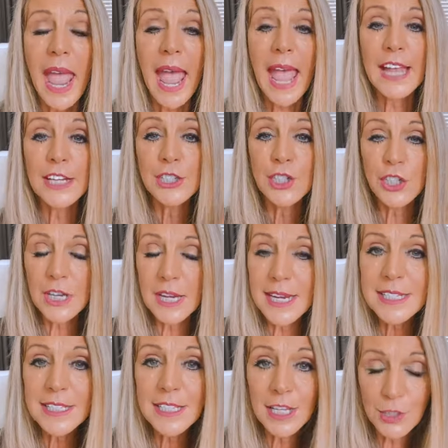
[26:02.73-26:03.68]
and
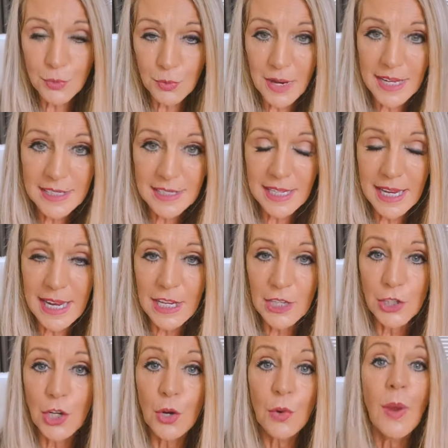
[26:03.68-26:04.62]
Jesus rests
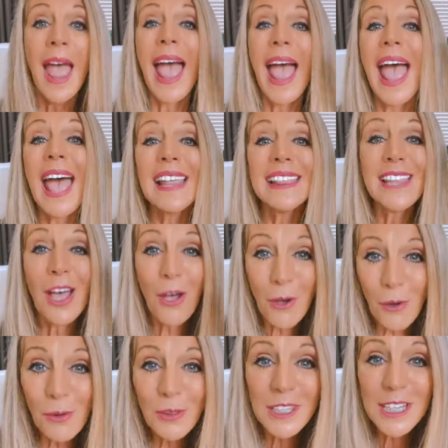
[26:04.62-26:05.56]
in you, and the
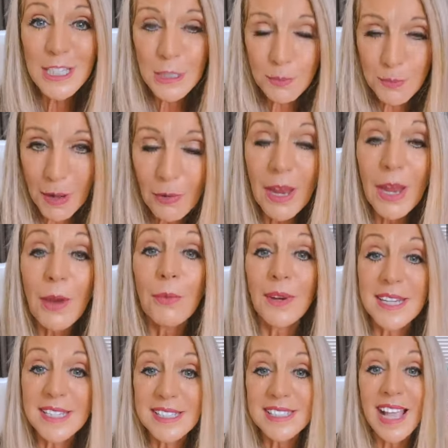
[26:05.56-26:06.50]
Holy Spirit
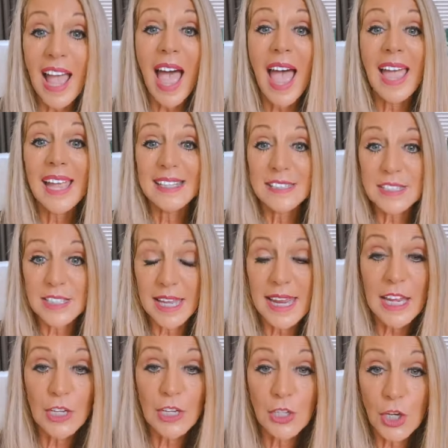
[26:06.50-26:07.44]
resides
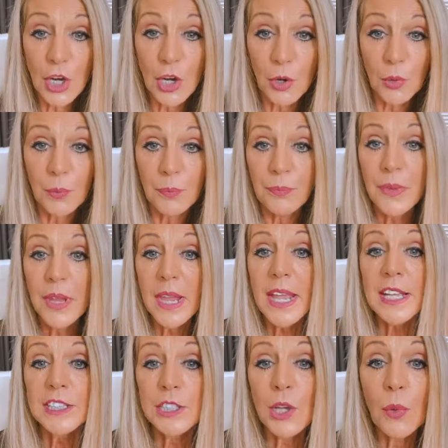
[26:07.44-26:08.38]
in you.
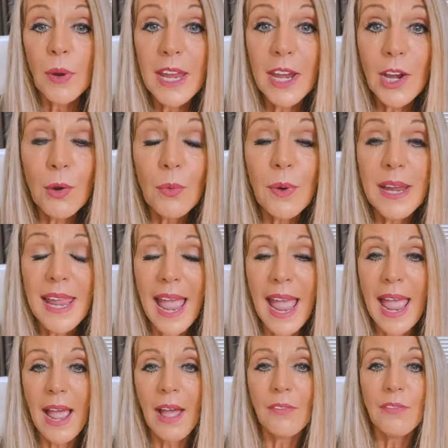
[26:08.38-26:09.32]
So here we
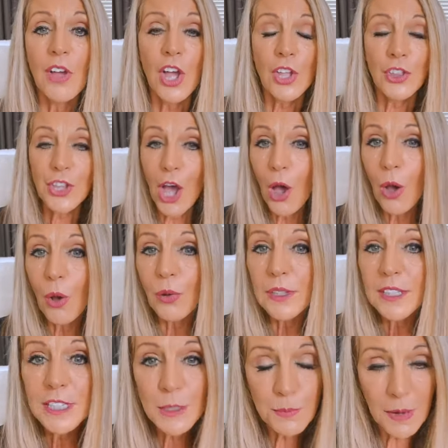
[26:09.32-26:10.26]
have the
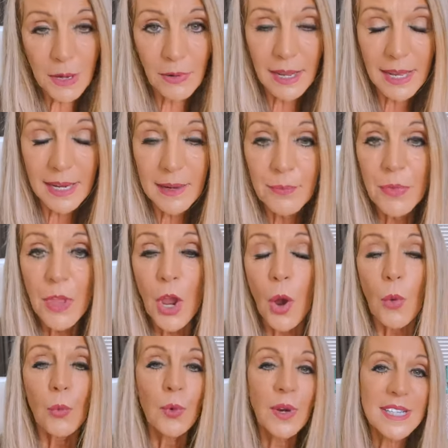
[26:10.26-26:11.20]
Holy Spirit
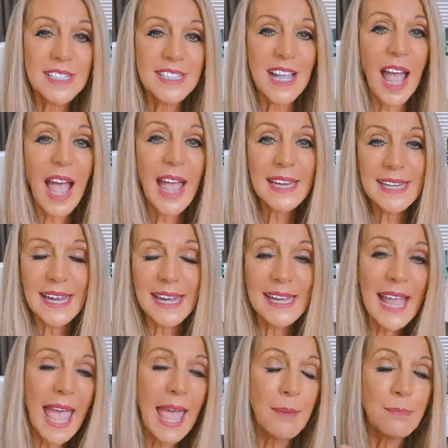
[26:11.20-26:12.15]

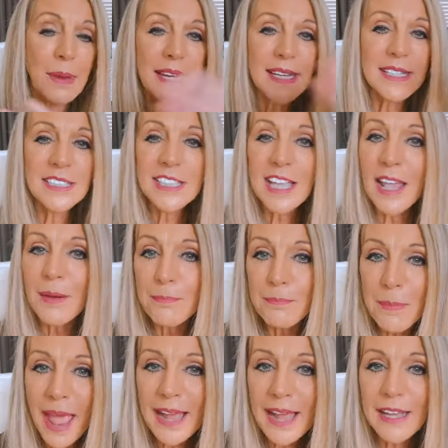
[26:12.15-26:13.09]
residing and being
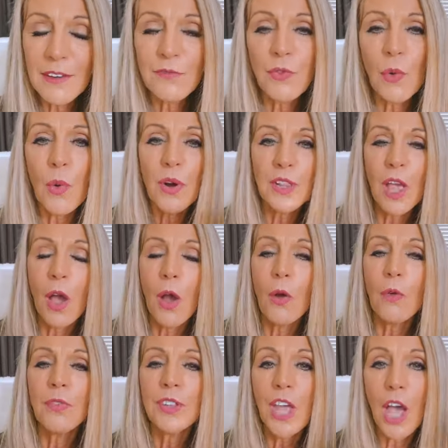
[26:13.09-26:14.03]
sent back and forth
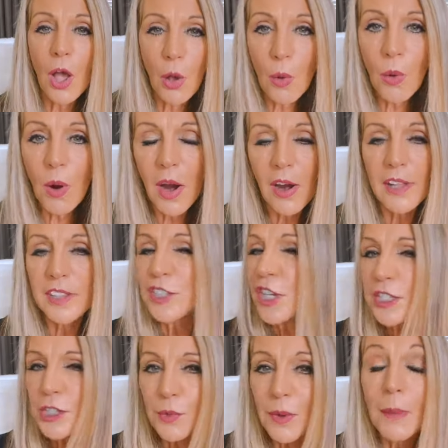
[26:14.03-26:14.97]
over the whole earth,
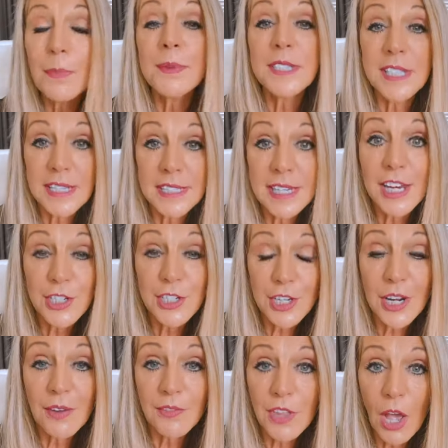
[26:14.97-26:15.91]
just a
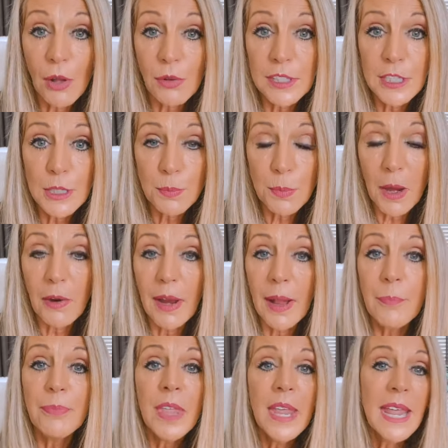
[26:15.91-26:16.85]
representation of the Holy
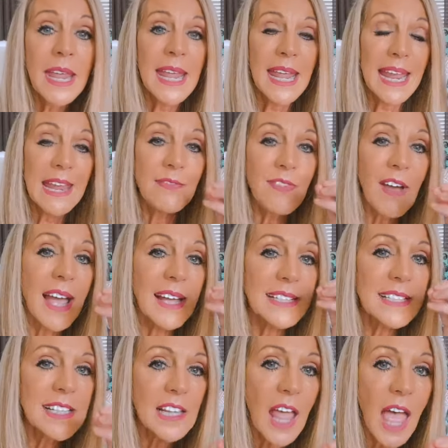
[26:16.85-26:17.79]
Spirit. He
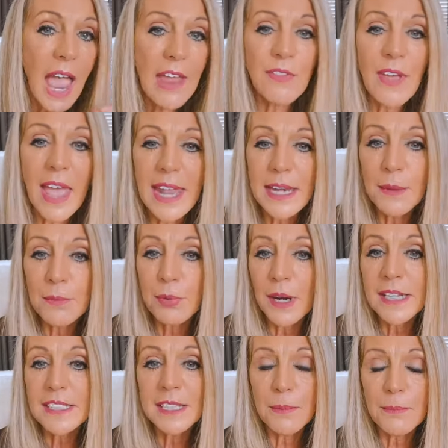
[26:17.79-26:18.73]
finds life and he
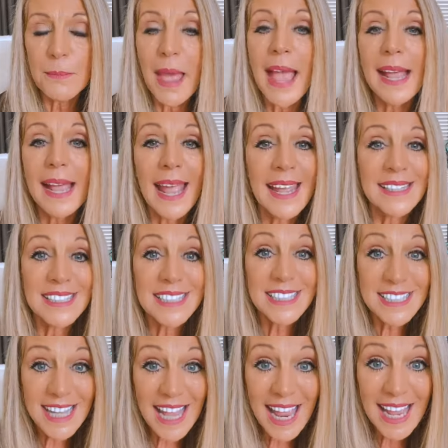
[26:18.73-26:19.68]
brings it back and
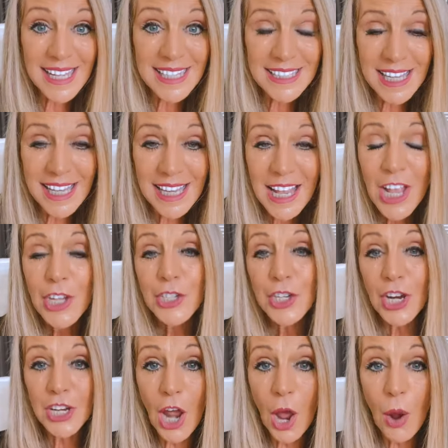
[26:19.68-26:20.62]
says
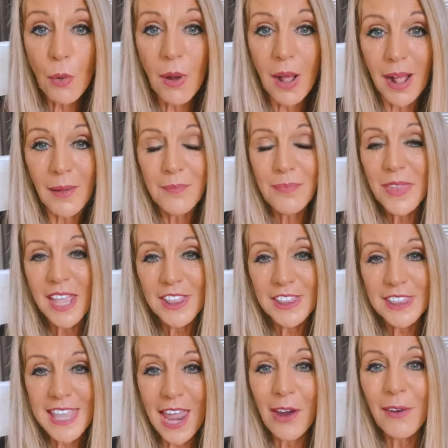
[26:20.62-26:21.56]
to Noah,
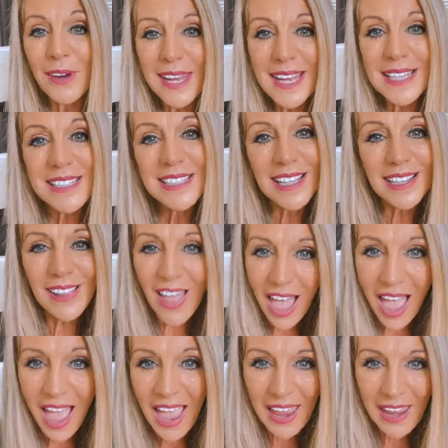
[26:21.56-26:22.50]
there is
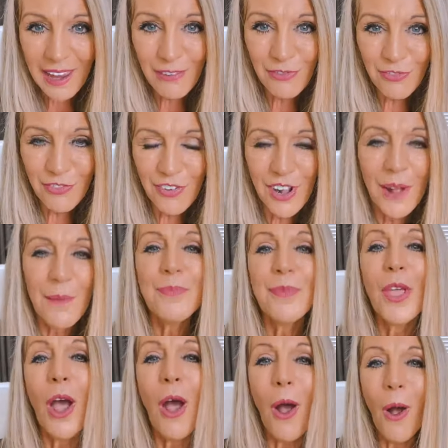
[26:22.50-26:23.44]
life
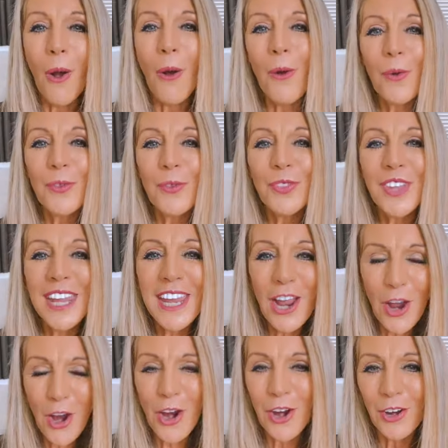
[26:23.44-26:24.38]
on
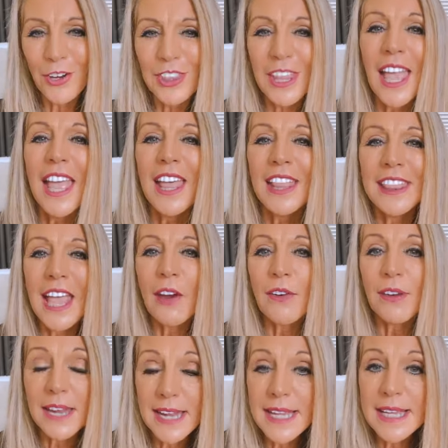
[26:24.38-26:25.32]
the earth.
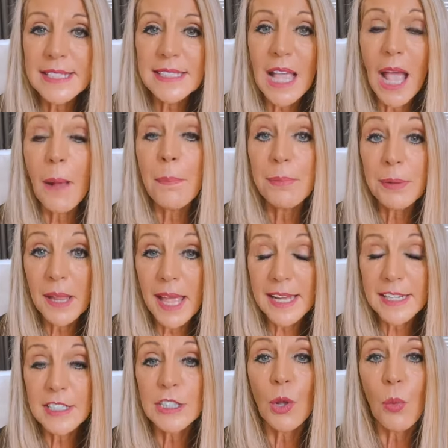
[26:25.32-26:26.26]
There is a
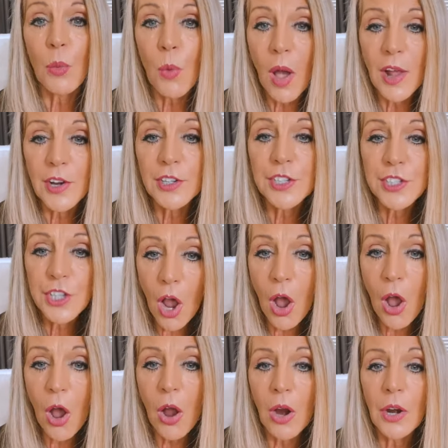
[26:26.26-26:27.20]
place. The waters
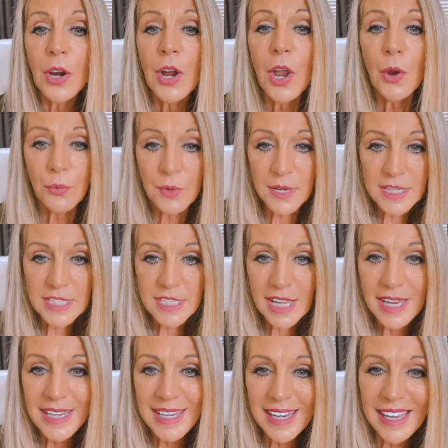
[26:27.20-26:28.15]
are
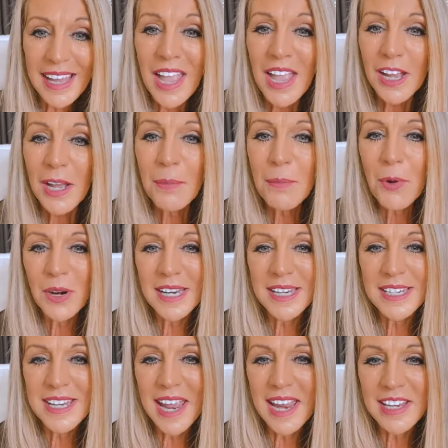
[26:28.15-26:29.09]
receding. Good
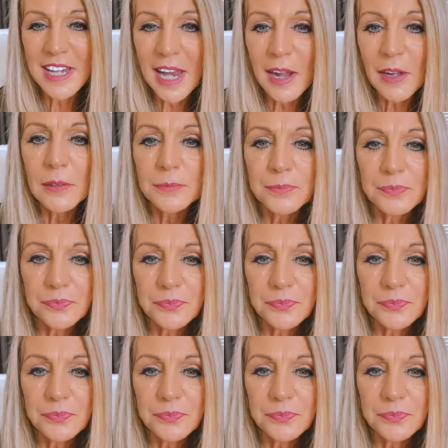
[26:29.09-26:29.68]
morning, Danielle.